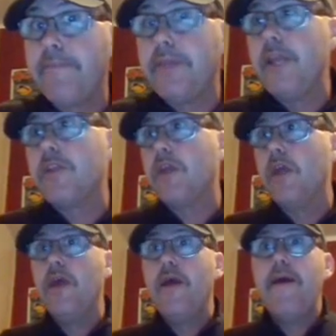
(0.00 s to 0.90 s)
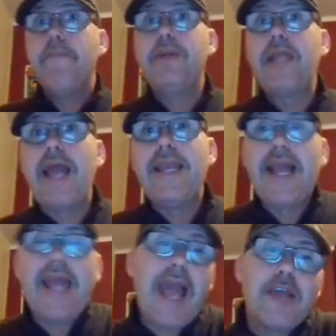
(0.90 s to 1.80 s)
place? But I
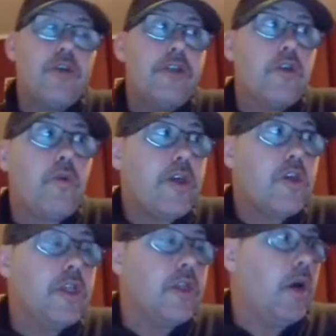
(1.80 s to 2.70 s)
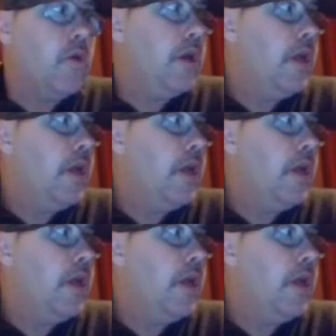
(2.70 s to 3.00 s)
got to ask you this question, though.